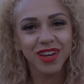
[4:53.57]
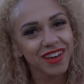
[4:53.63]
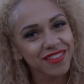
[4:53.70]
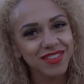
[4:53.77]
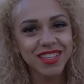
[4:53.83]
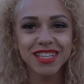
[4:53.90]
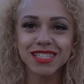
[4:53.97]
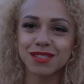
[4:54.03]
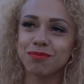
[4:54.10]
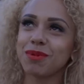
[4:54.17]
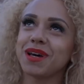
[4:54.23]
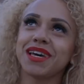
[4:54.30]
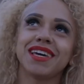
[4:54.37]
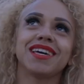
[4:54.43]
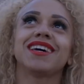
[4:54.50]
have this.
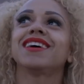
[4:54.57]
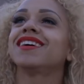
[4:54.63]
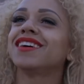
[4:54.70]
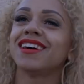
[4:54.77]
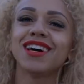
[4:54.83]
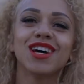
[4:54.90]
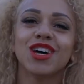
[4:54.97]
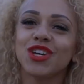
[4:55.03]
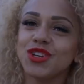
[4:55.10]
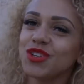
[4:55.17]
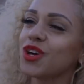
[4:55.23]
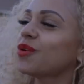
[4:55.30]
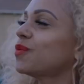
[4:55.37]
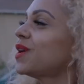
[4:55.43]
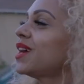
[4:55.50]
But, you
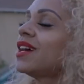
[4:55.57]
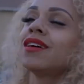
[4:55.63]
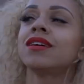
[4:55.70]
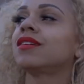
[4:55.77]
know what?